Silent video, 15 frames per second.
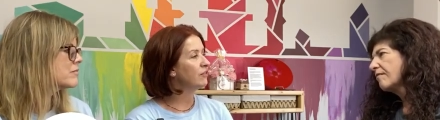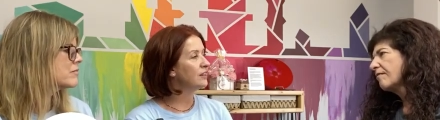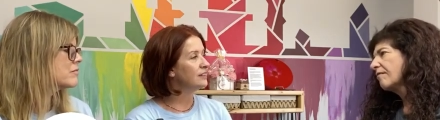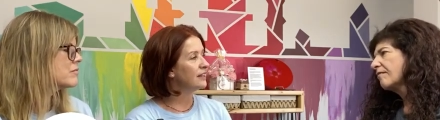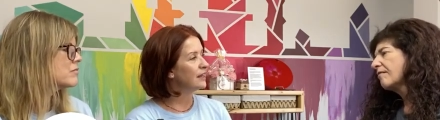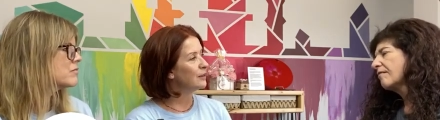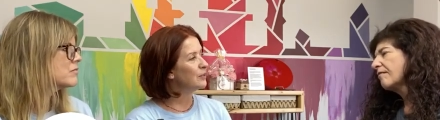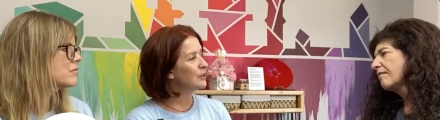Speaker 1: the
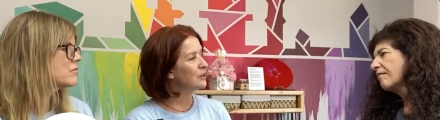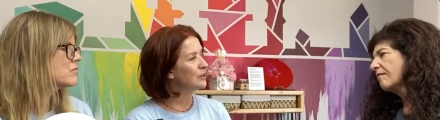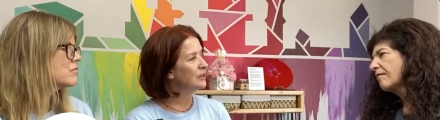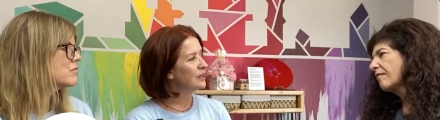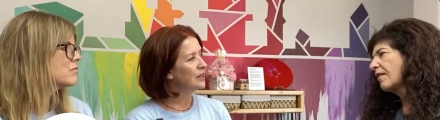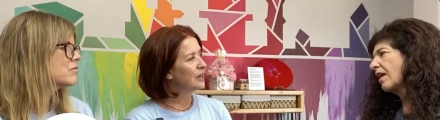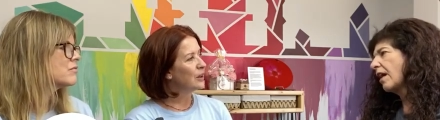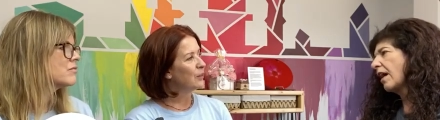
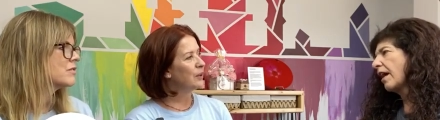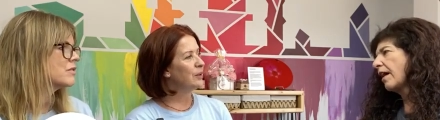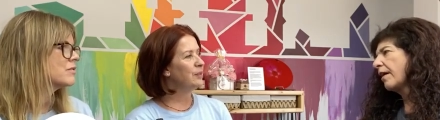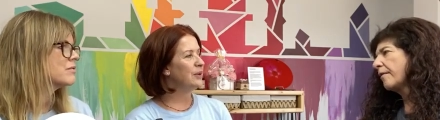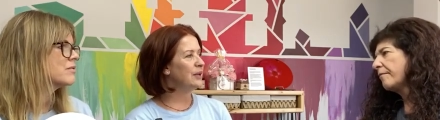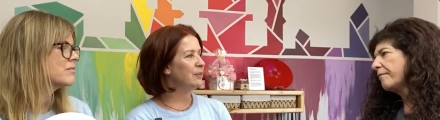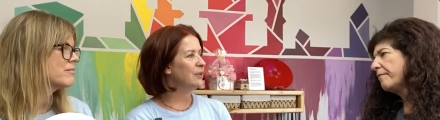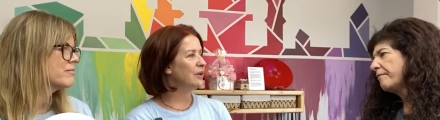table yeah.
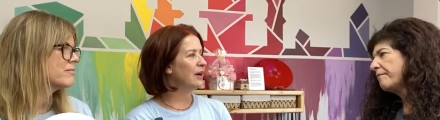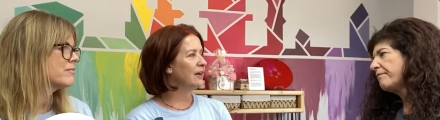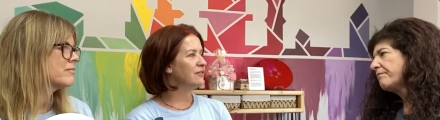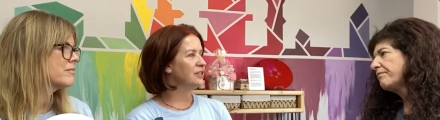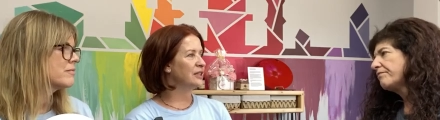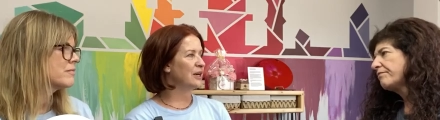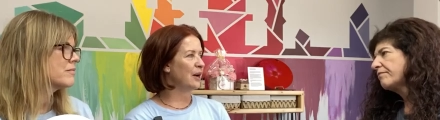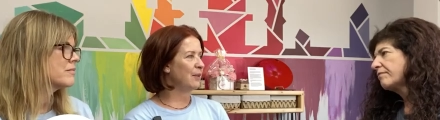when people
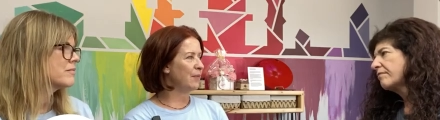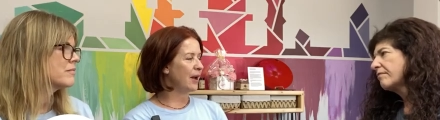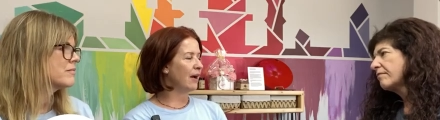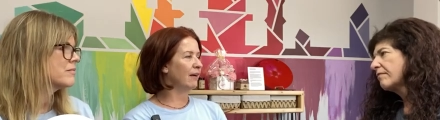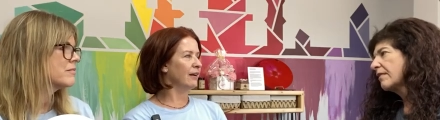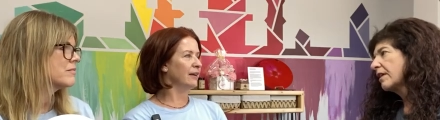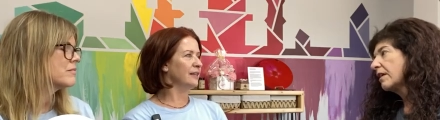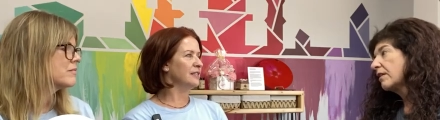have to cut
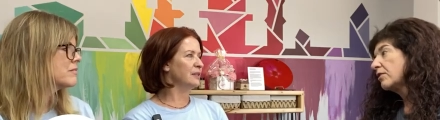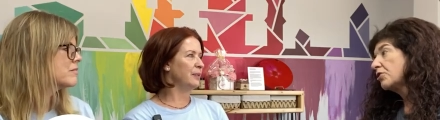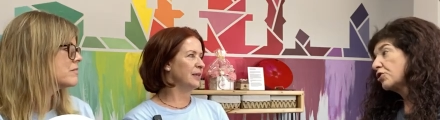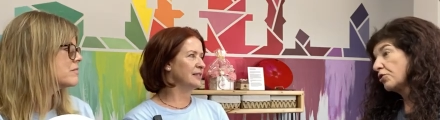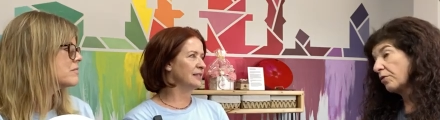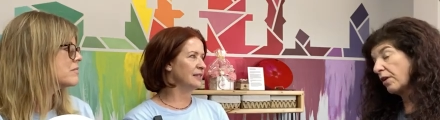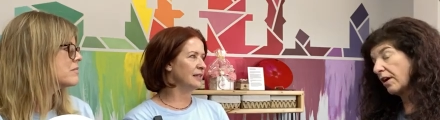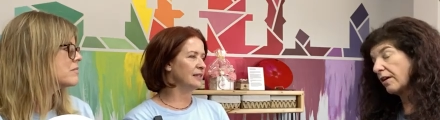back on expenses.
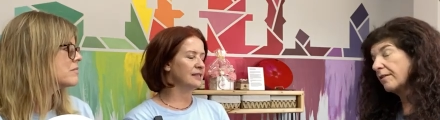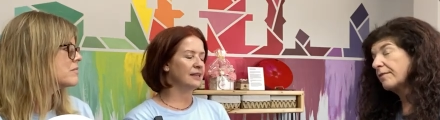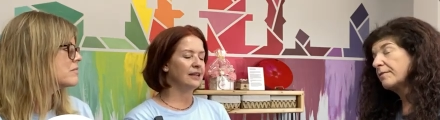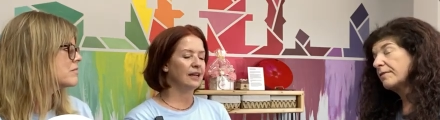Sure.